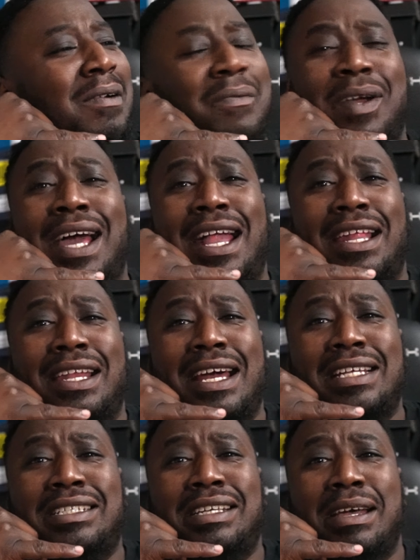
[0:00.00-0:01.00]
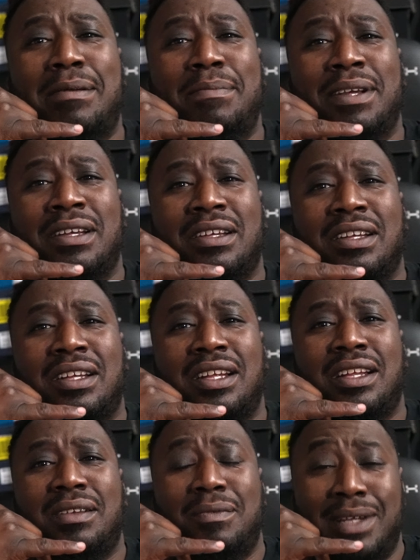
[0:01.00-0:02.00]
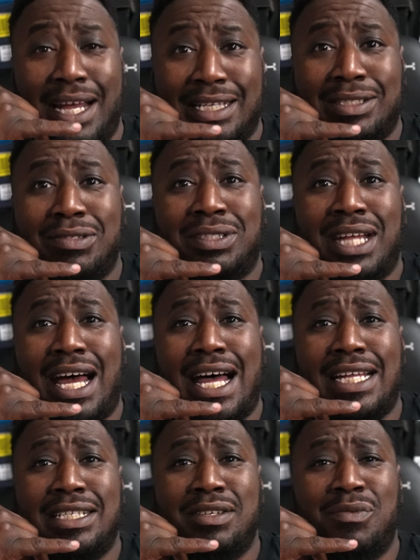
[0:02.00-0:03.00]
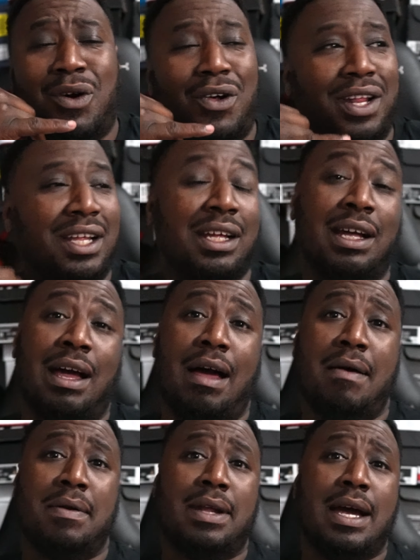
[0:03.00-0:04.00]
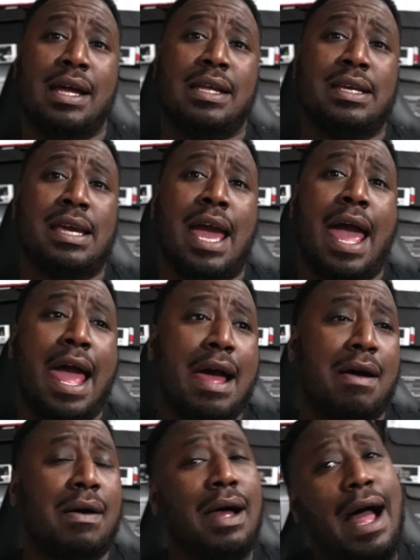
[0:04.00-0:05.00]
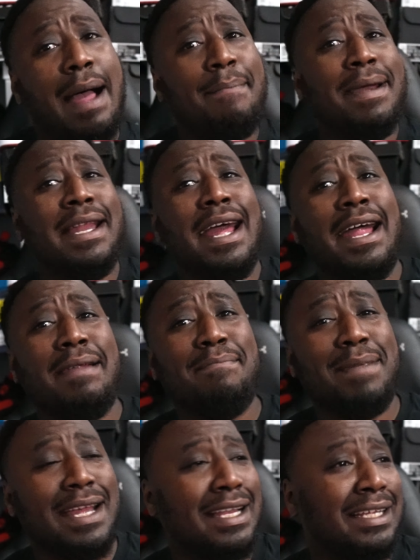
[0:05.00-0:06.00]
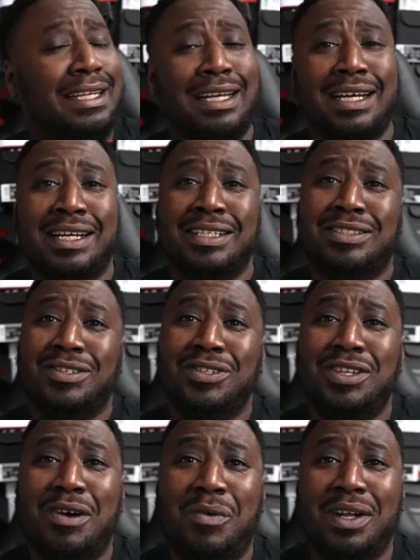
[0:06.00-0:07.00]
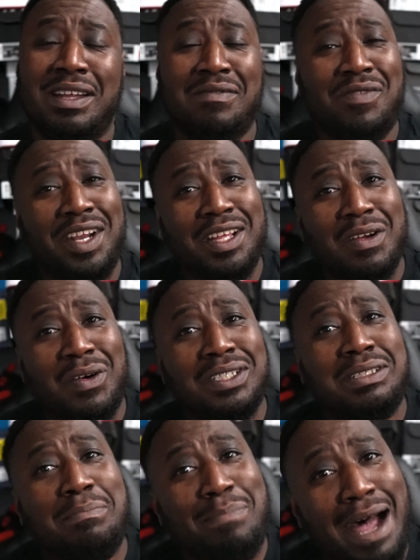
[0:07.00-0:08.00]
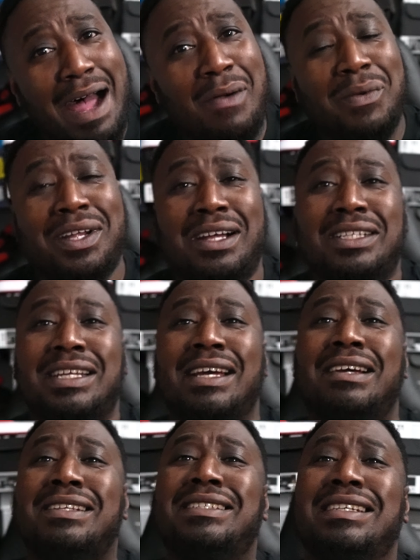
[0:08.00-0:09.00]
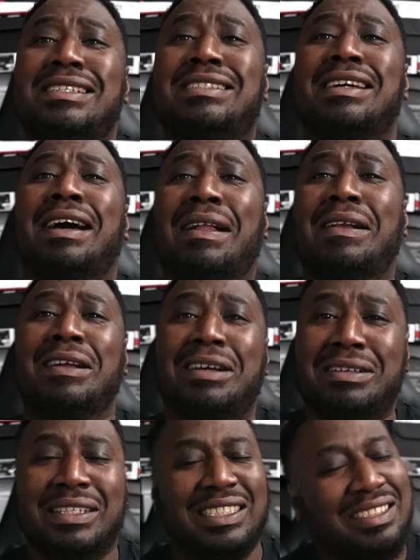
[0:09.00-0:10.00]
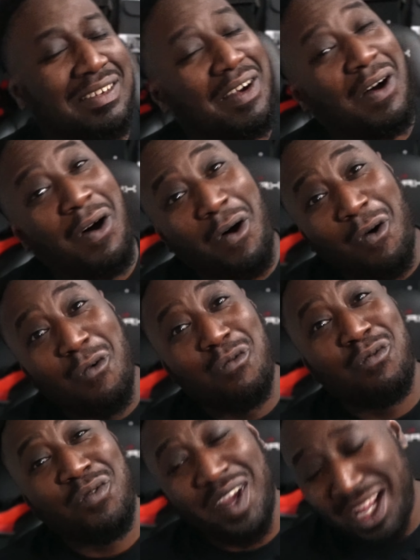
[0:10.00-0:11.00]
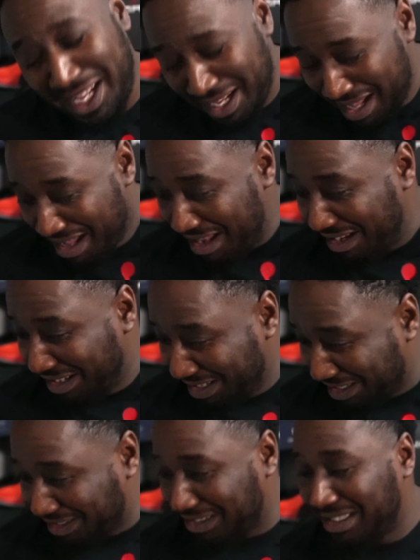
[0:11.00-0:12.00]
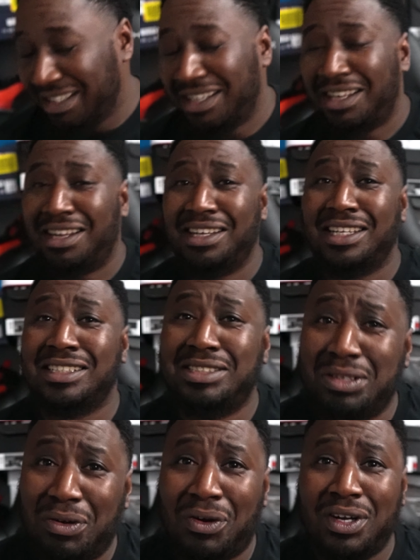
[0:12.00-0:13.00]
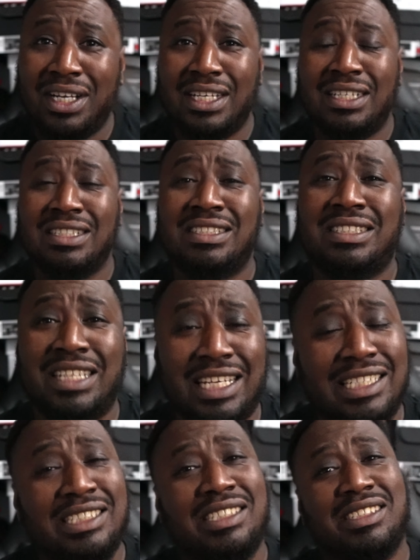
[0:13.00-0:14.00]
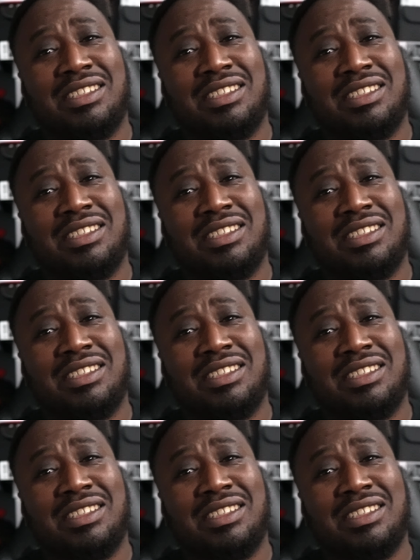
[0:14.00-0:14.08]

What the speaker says: we got a late shipment. We got your size. You want it? I was like, yeah, I'll be there in a minute. So you know what this video is about? We're going to take a detailed look. It's an on-feet look of the Jordan 6